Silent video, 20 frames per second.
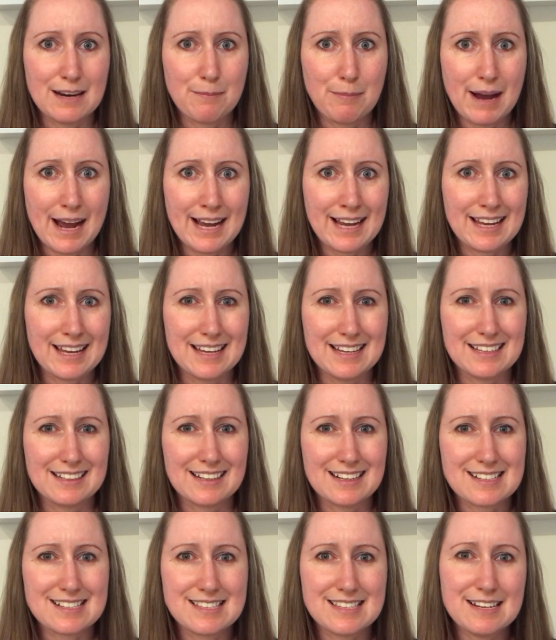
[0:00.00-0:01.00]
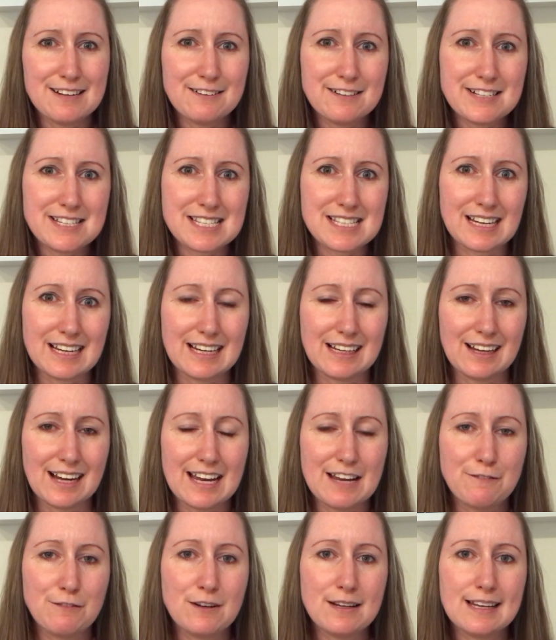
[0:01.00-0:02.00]
in a packet. And you're like, seriously?
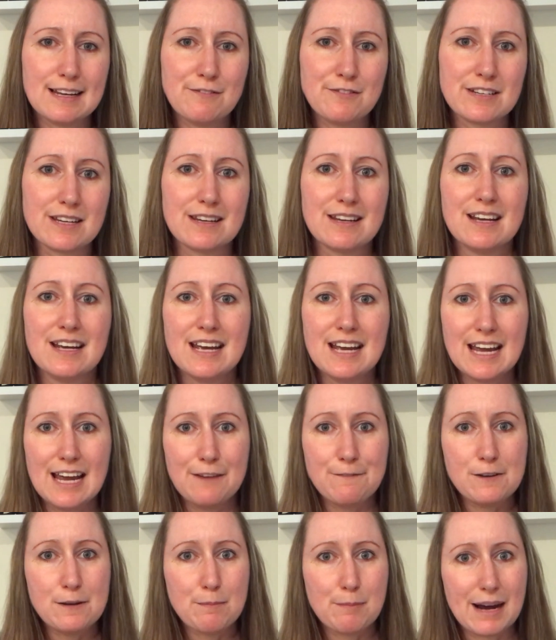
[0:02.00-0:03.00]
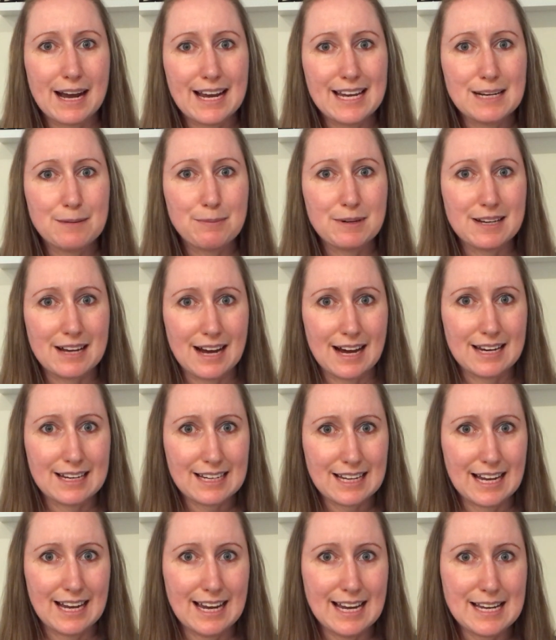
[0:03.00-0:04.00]
Like if you made a banana
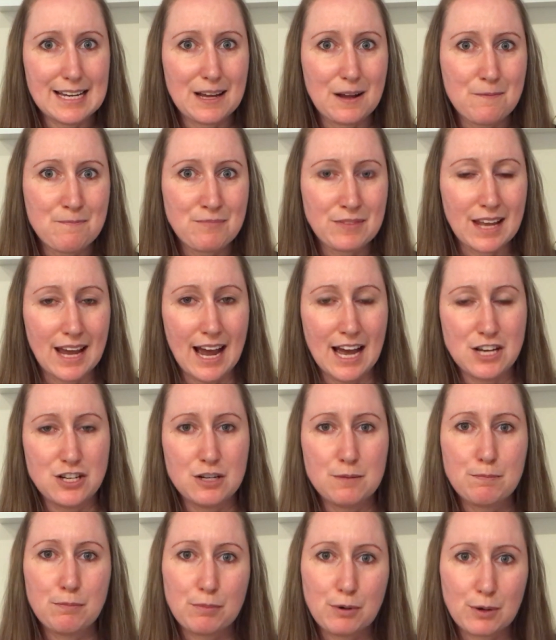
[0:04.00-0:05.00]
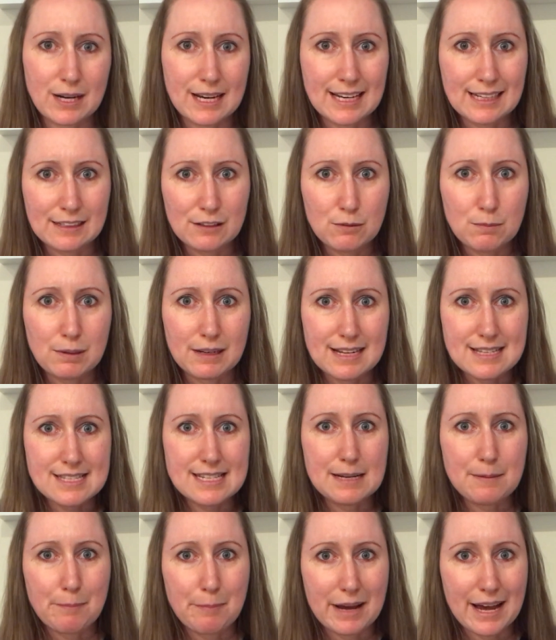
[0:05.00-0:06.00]
cake and you put it in little
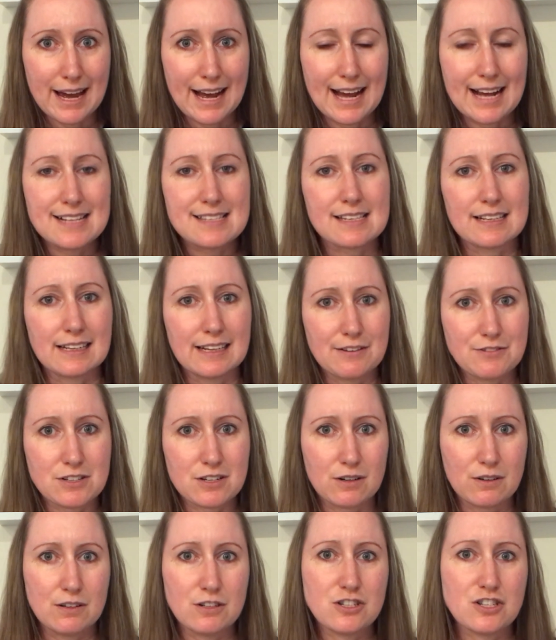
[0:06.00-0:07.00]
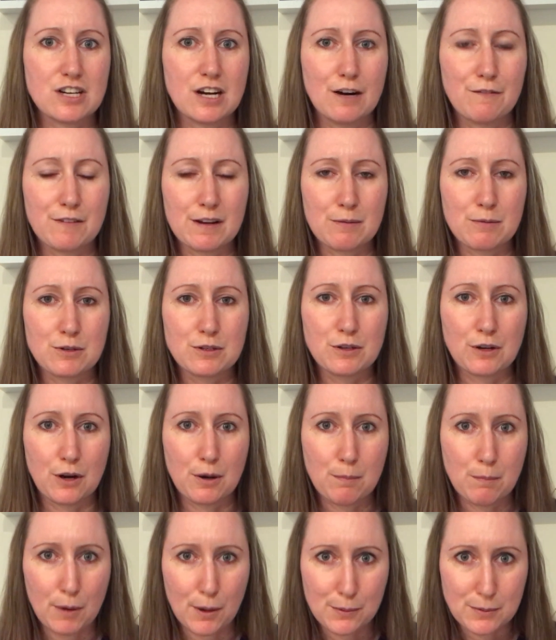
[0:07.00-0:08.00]
plastic bags and left it on a shelf, it would
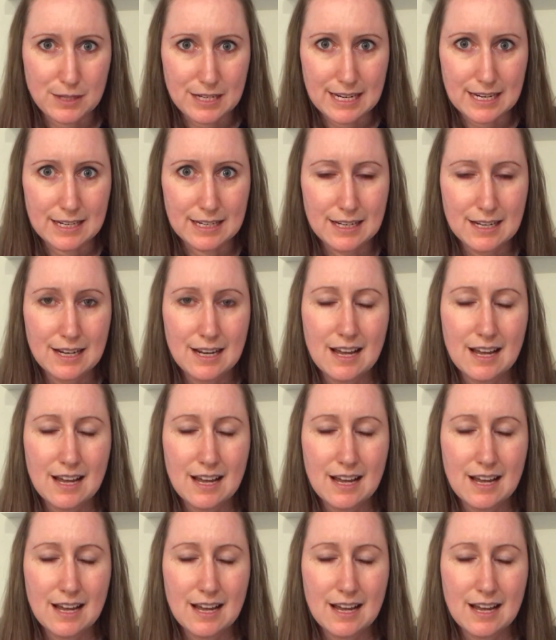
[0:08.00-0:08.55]
go moldy.